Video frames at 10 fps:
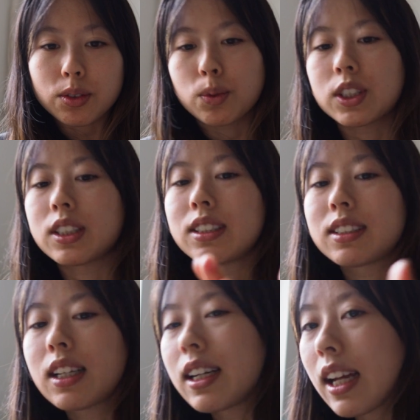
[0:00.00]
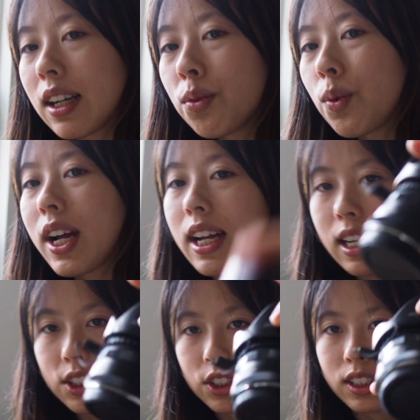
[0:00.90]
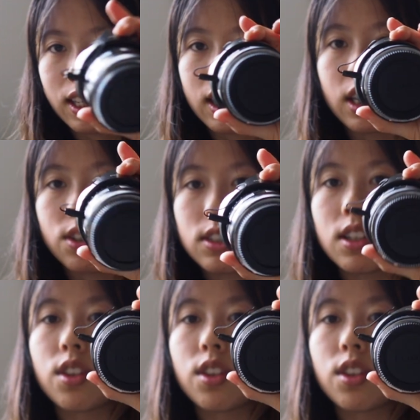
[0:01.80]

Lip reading: which is again why I actually like using